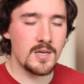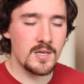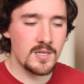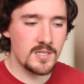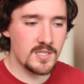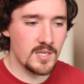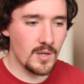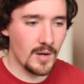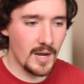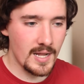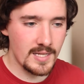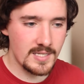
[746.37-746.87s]

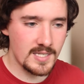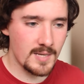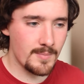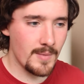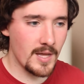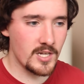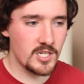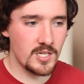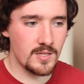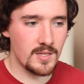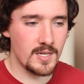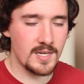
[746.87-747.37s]
So let's
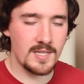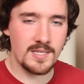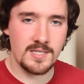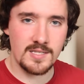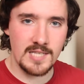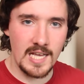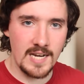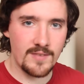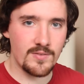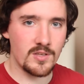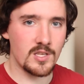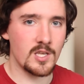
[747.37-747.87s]
imagine that
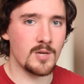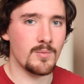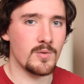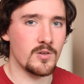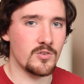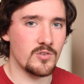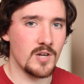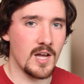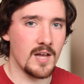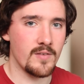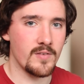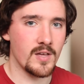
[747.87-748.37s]
instead of a
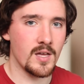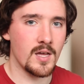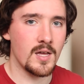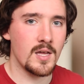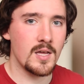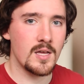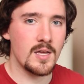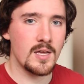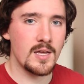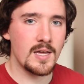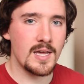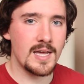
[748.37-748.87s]
human driver,
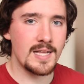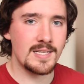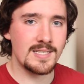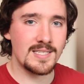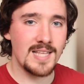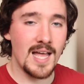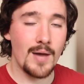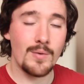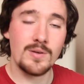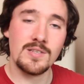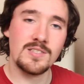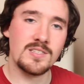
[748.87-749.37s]

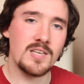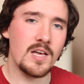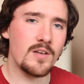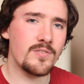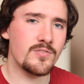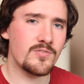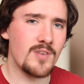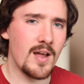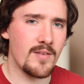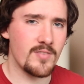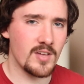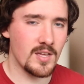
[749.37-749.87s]
it's now a
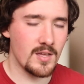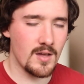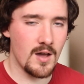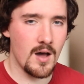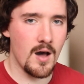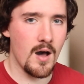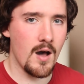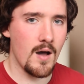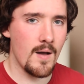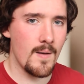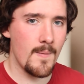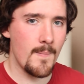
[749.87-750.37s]
self-driving
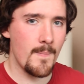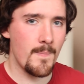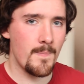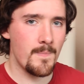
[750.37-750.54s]
car.